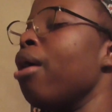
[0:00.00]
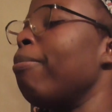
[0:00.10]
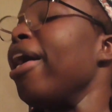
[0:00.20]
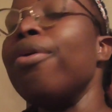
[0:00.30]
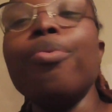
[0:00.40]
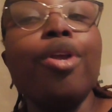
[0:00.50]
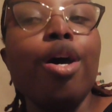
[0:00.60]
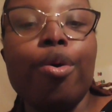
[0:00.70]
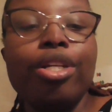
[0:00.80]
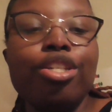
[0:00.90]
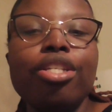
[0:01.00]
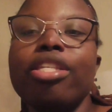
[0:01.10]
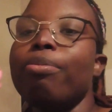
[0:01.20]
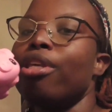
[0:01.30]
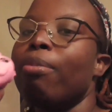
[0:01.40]
But I don't know. It's just
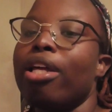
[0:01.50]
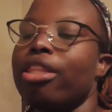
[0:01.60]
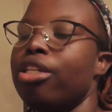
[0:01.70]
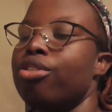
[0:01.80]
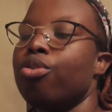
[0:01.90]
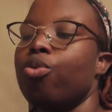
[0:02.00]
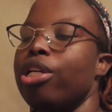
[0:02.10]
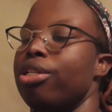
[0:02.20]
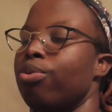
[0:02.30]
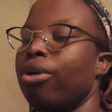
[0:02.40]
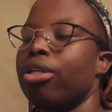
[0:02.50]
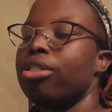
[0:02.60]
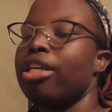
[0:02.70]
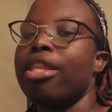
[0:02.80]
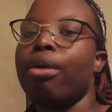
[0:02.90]
something about these squeeze
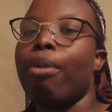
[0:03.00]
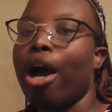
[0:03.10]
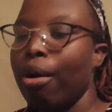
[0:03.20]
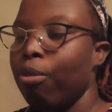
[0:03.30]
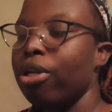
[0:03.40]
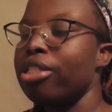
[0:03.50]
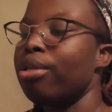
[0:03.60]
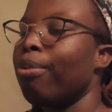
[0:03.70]
ones and the pop ones.